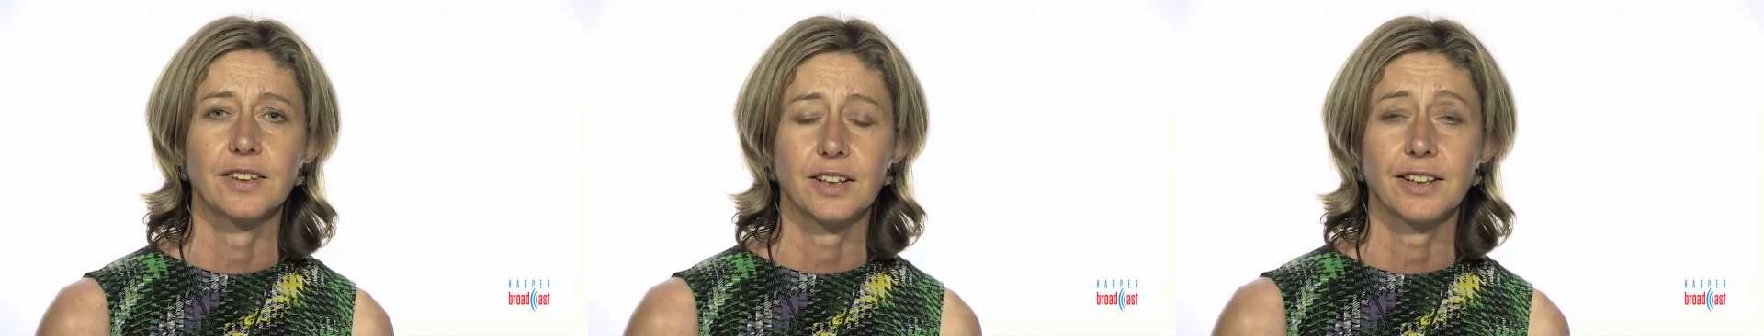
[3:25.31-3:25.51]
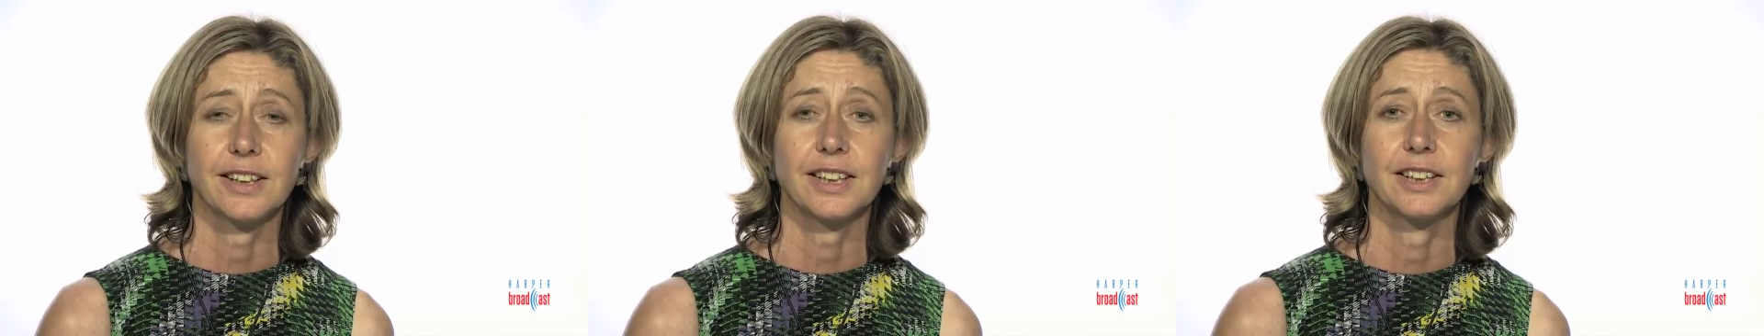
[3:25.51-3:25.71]

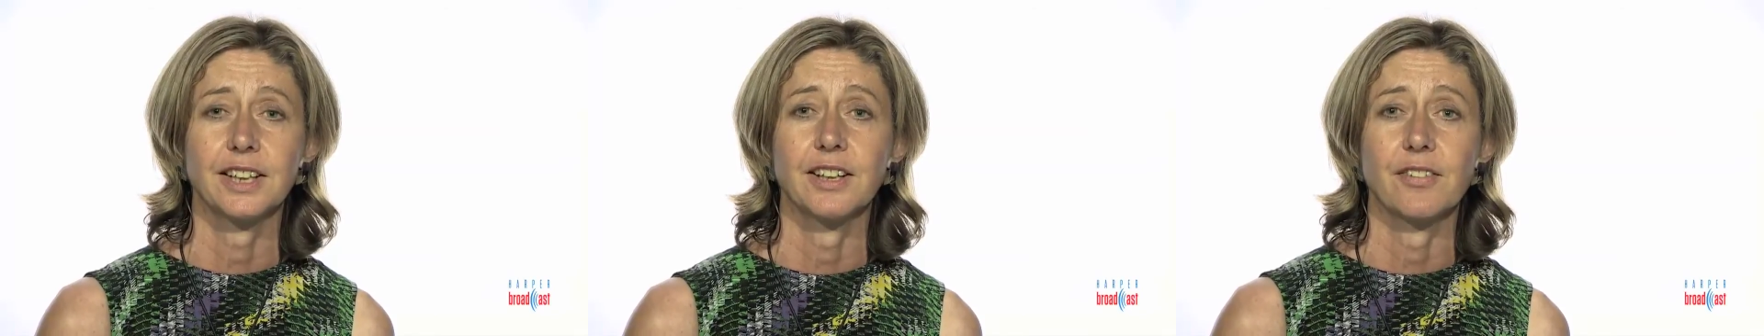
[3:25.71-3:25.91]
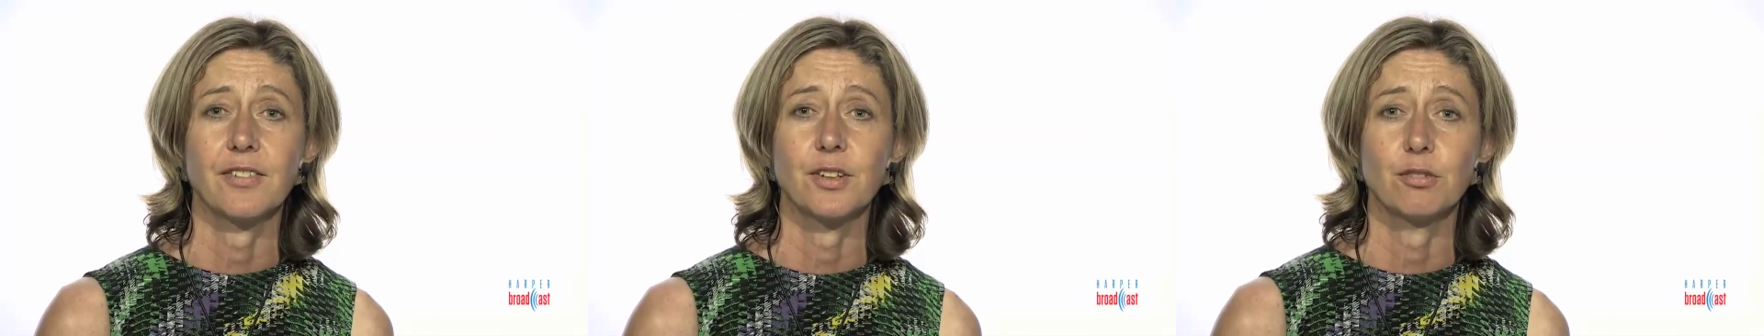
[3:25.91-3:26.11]

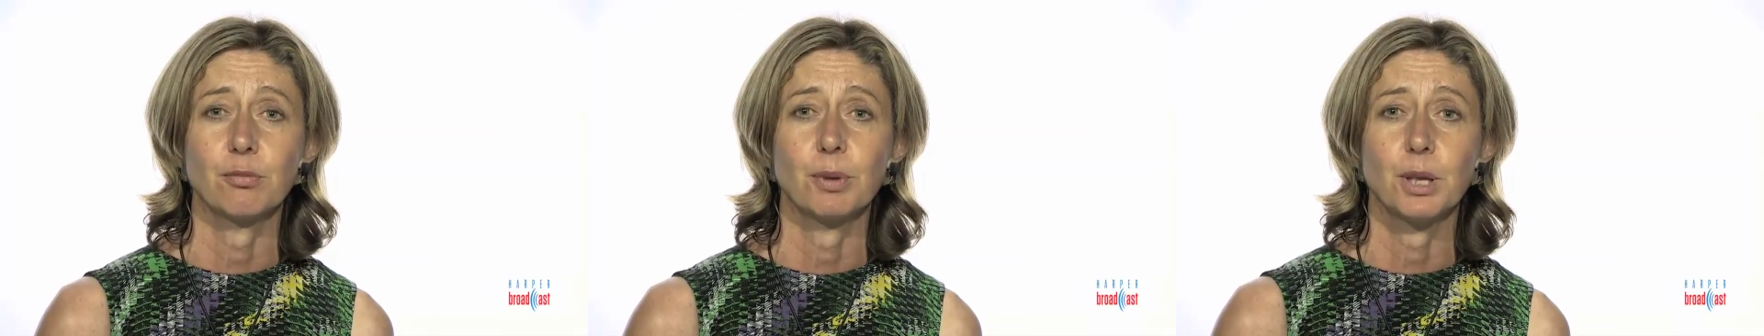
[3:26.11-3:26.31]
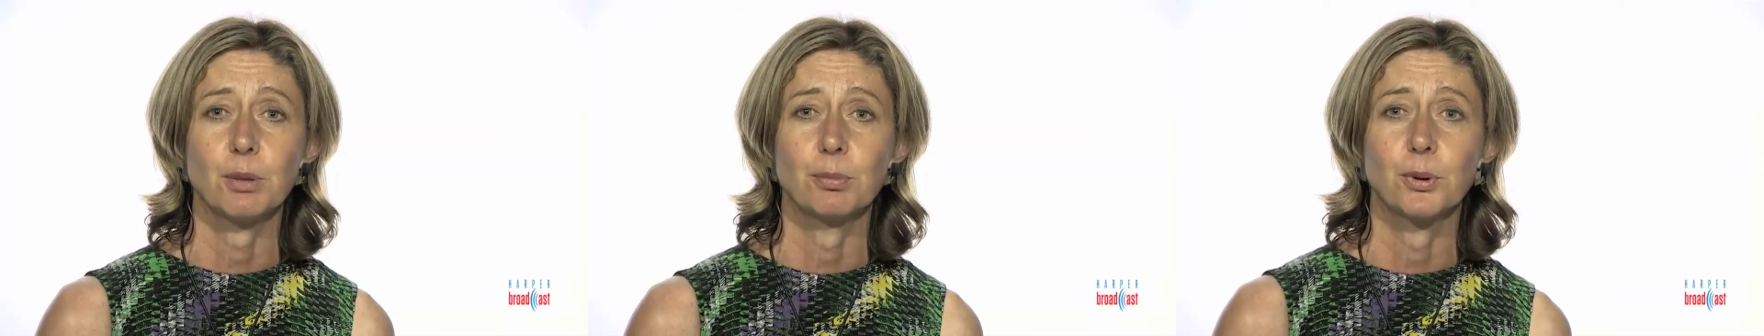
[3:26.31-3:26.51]
kindness
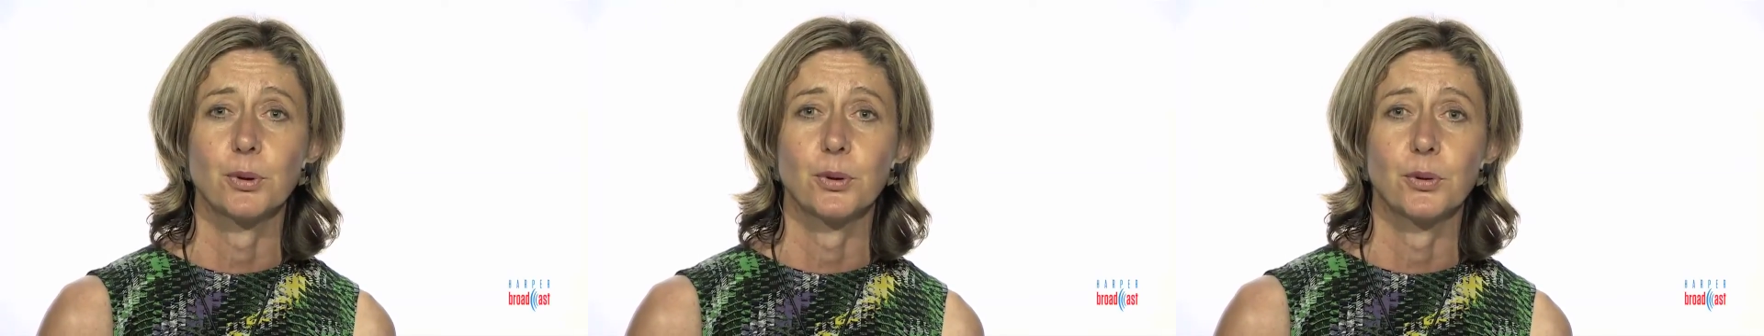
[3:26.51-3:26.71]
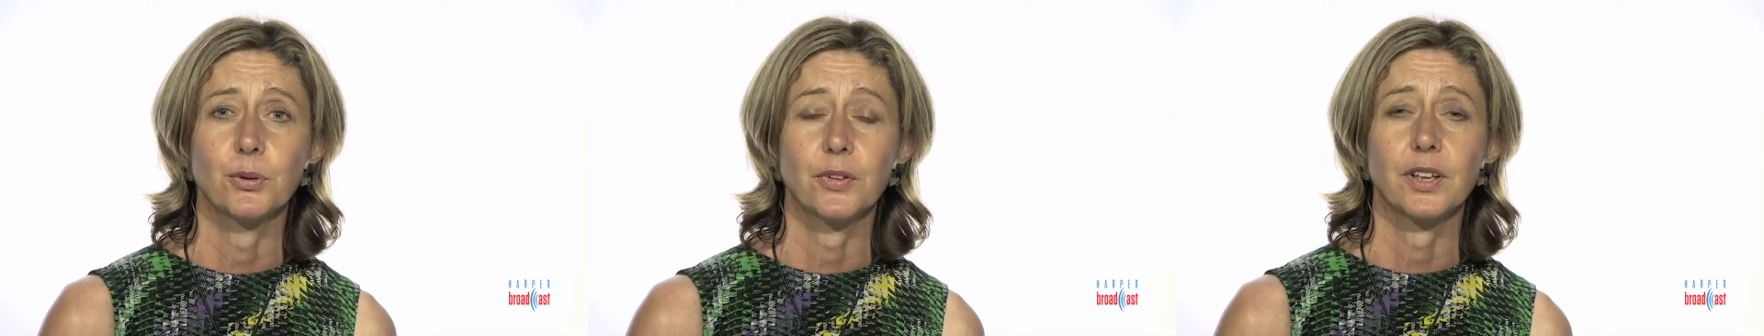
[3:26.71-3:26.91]
of
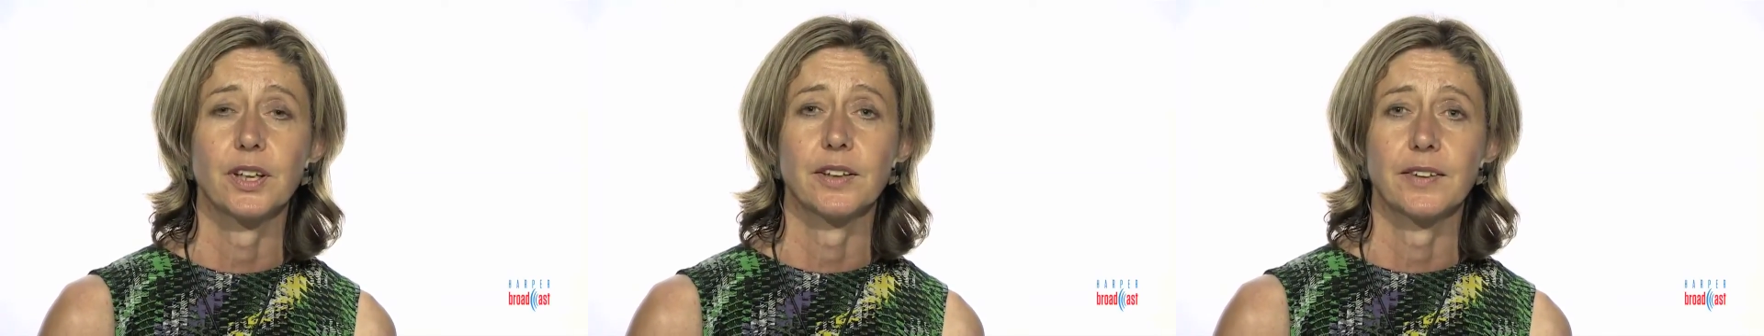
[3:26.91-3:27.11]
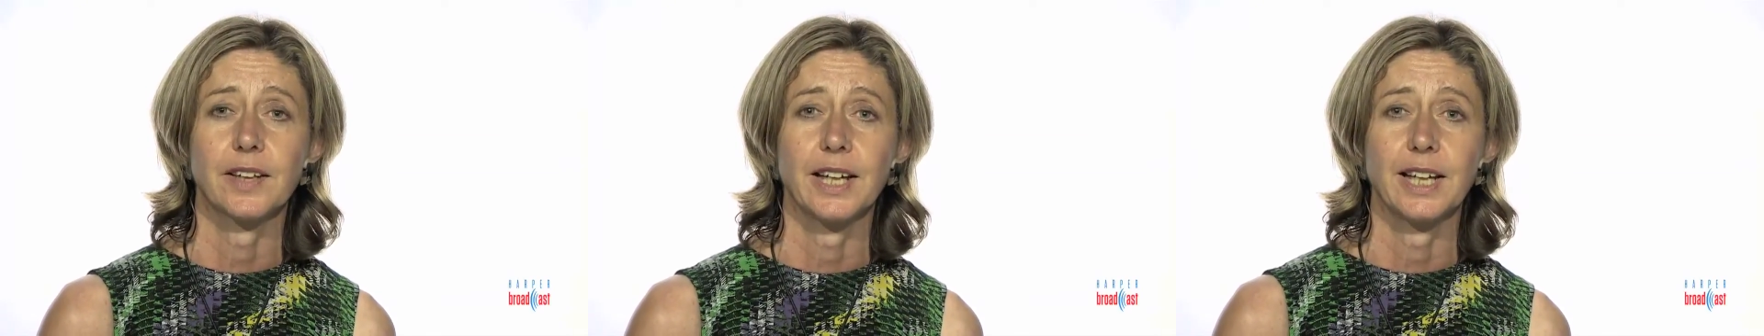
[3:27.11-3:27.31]
people
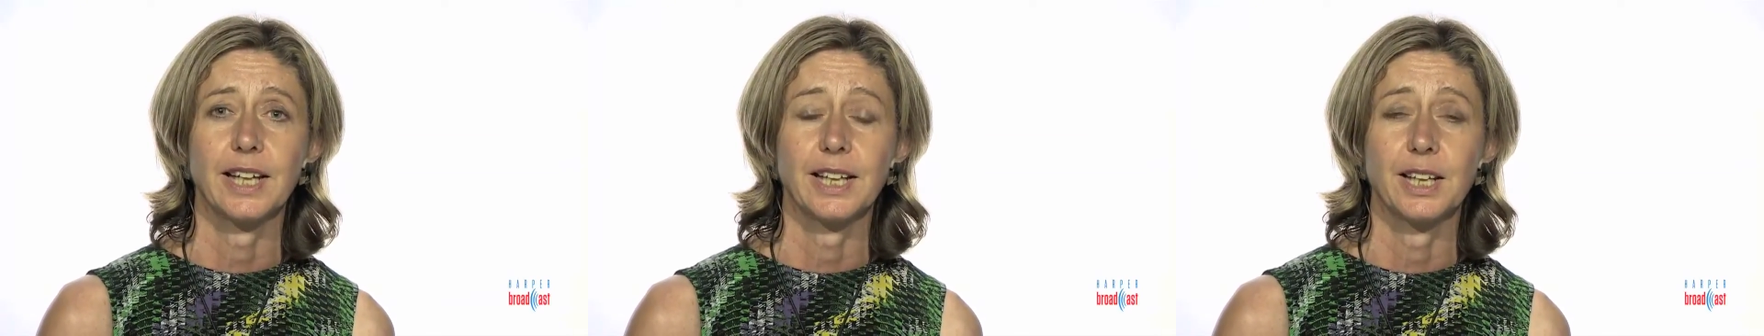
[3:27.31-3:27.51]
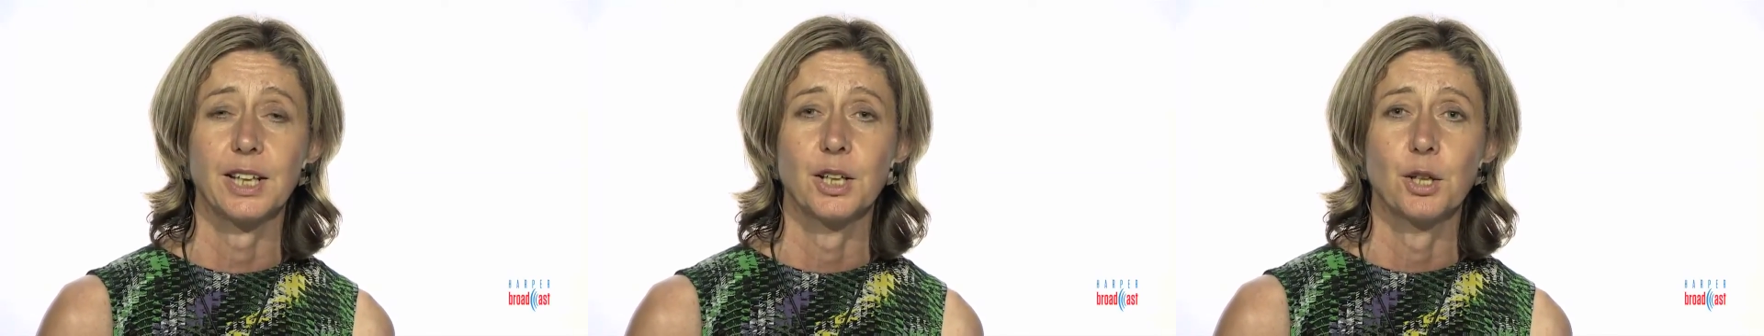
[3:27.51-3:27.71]
that
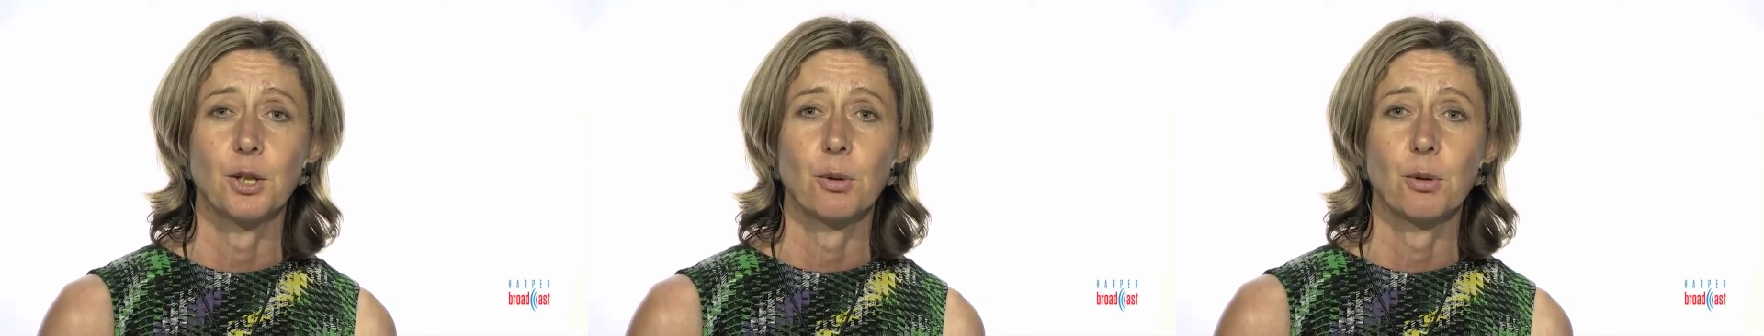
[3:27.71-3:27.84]
they